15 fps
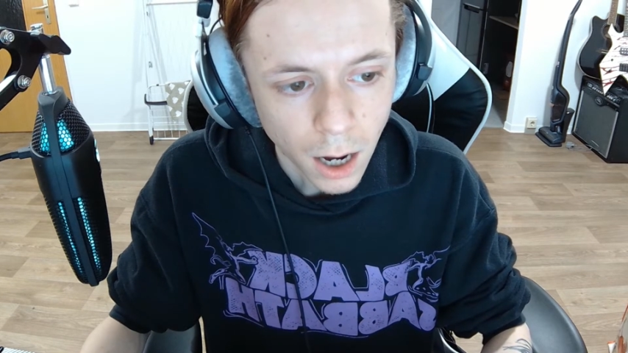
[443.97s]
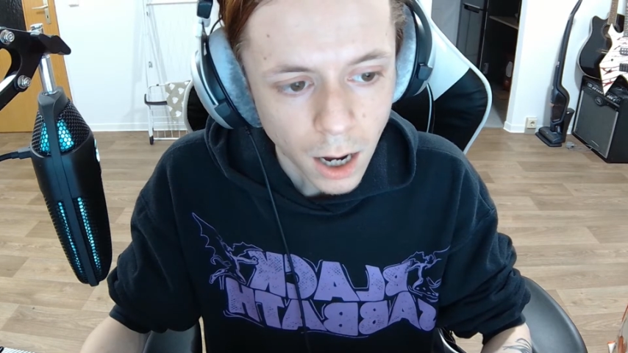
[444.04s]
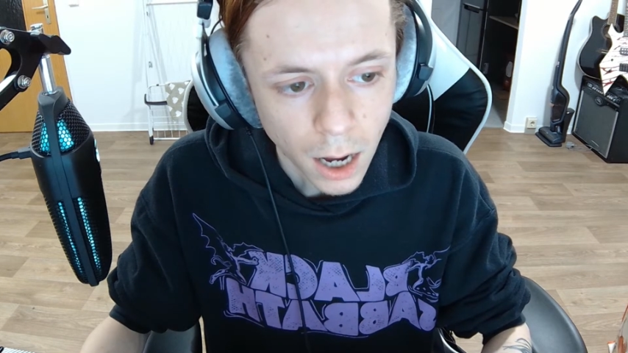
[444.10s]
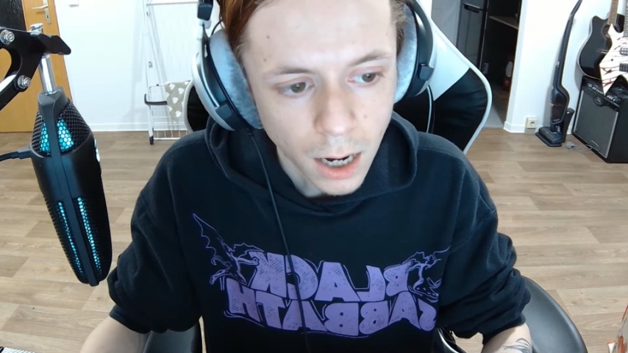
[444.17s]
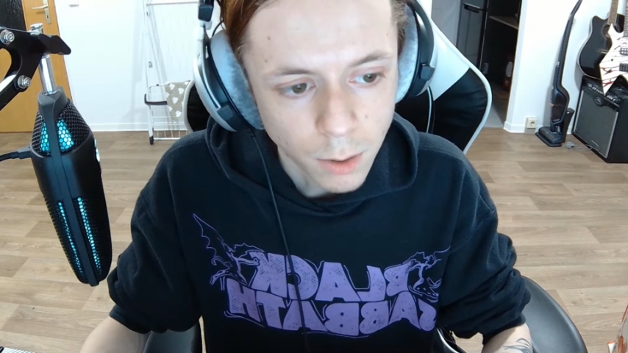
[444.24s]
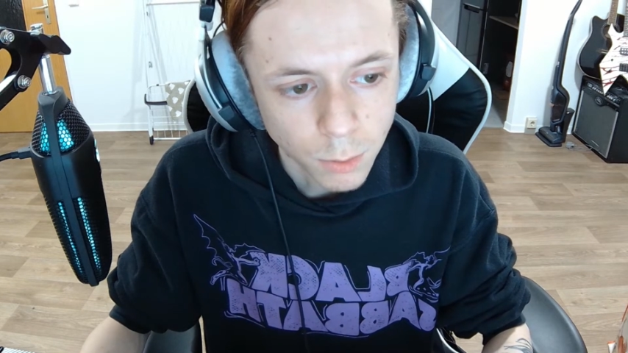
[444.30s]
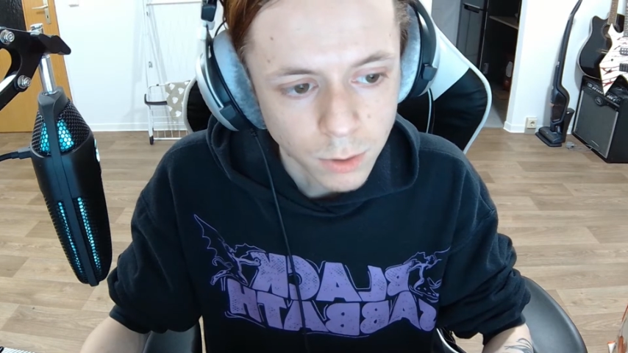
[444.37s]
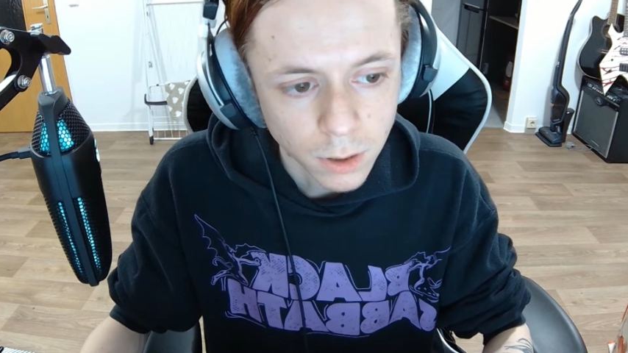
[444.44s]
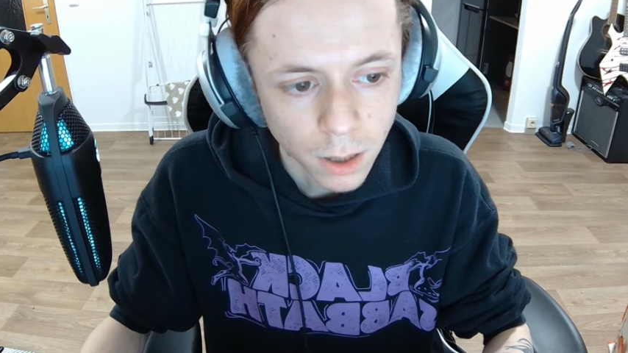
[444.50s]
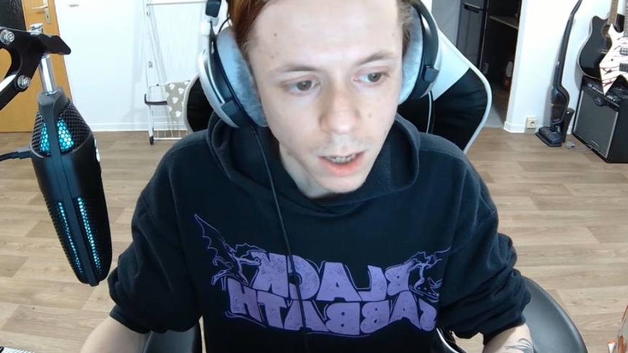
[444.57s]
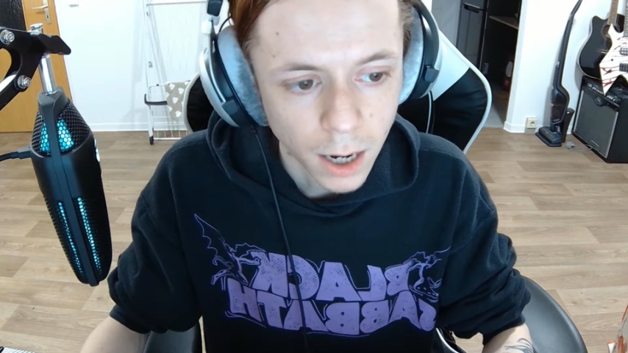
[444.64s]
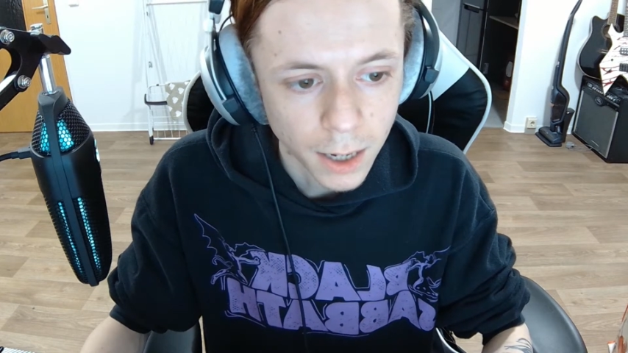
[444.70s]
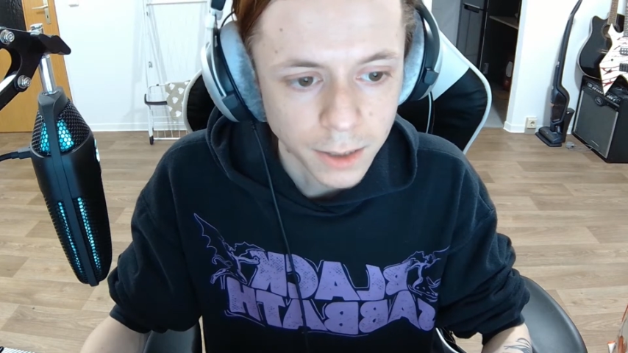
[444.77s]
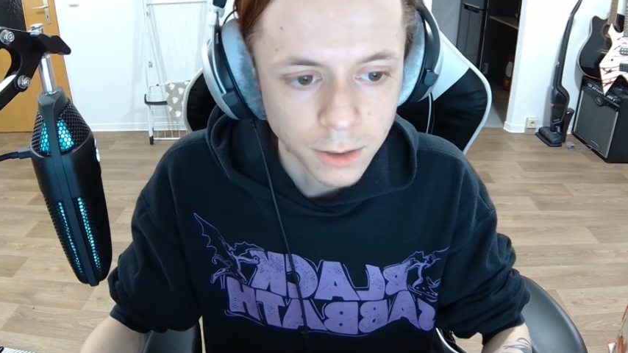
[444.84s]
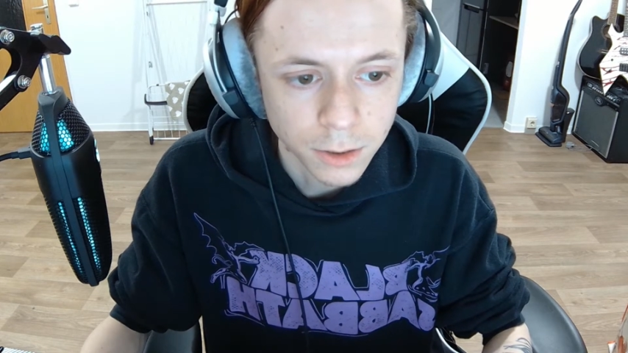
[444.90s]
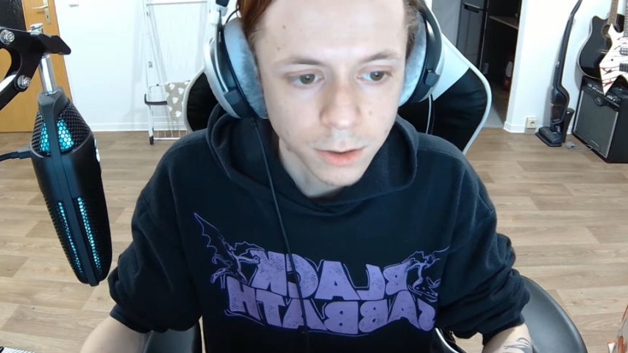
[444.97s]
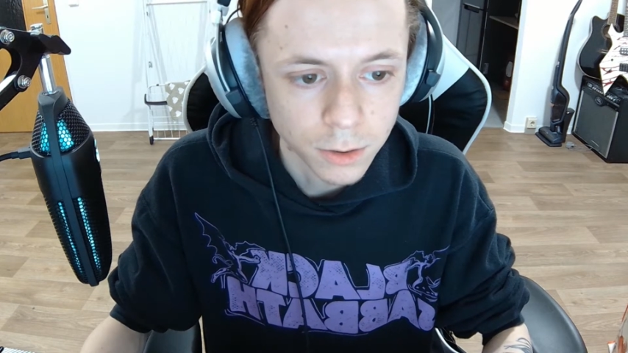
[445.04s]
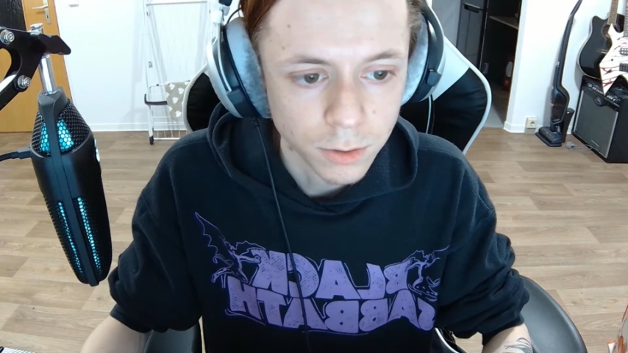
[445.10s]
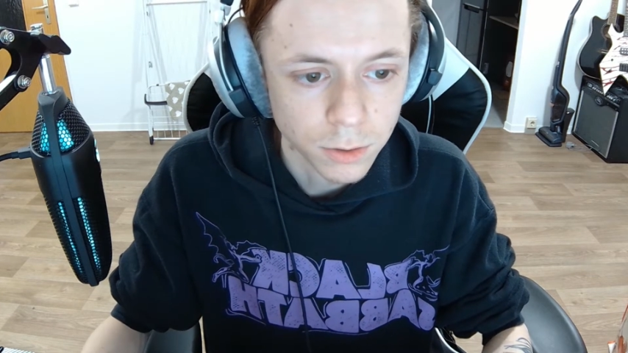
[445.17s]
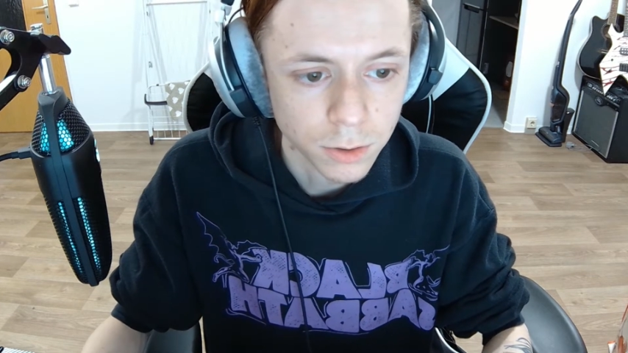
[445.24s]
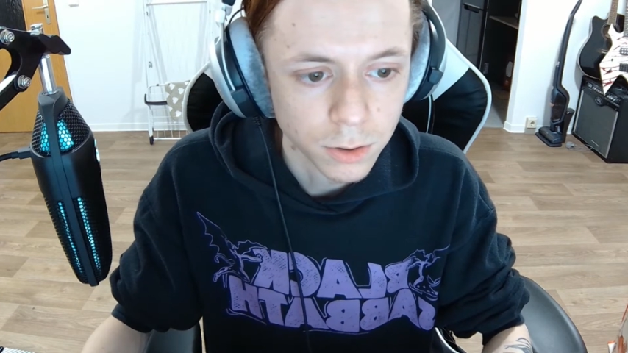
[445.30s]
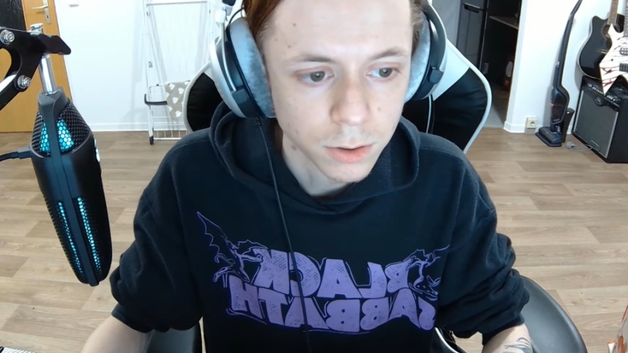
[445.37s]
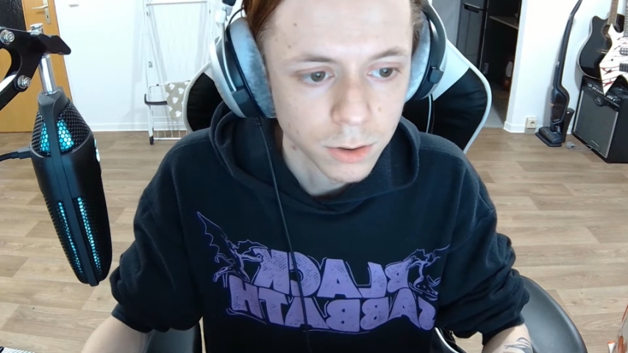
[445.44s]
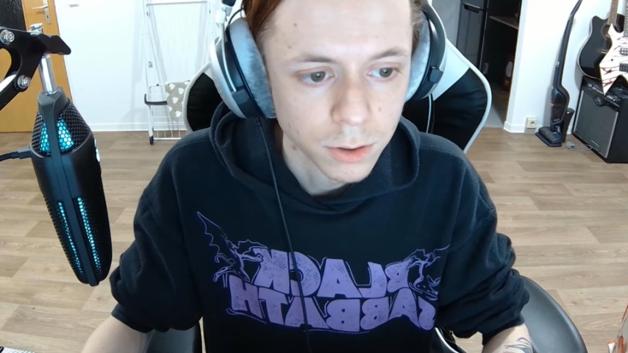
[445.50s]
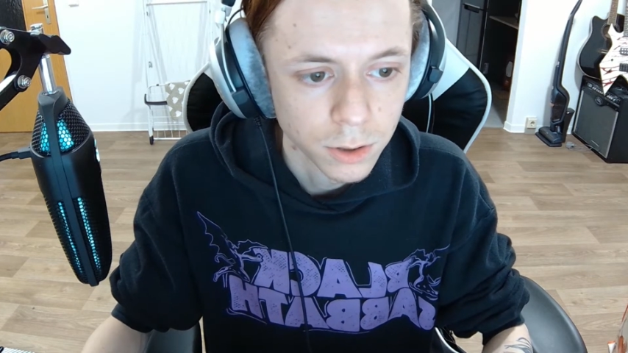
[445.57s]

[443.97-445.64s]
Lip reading: I would like to